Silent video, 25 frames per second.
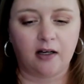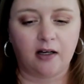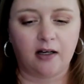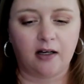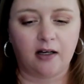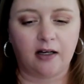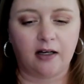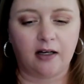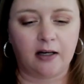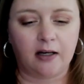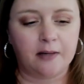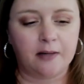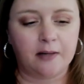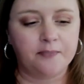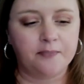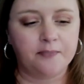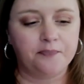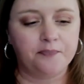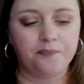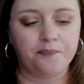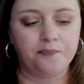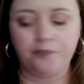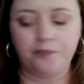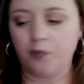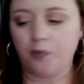
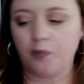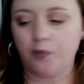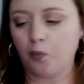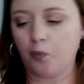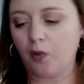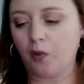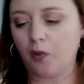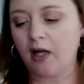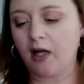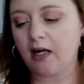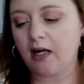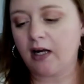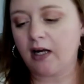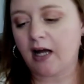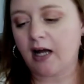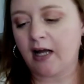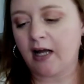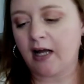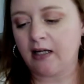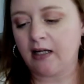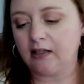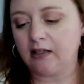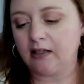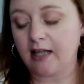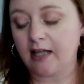Um, what
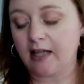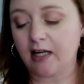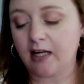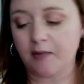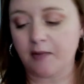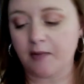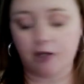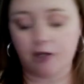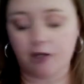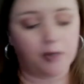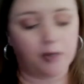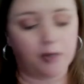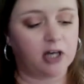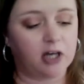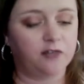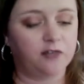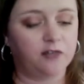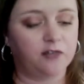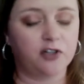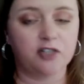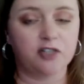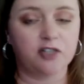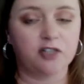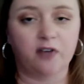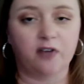I like about the product,
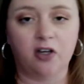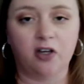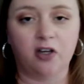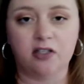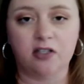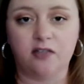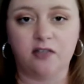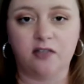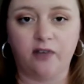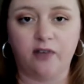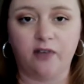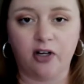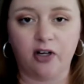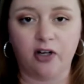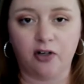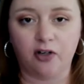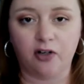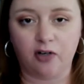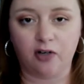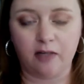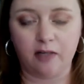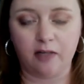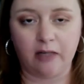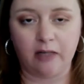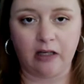first of all, it's a very
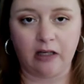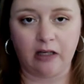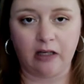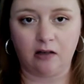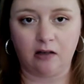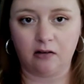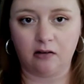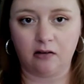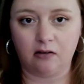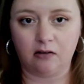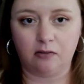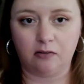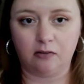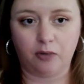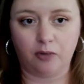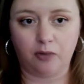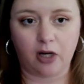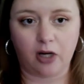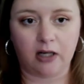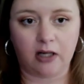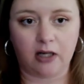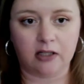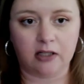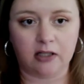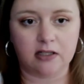creamy
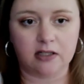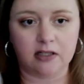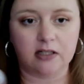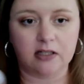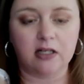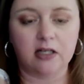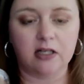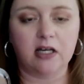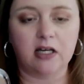product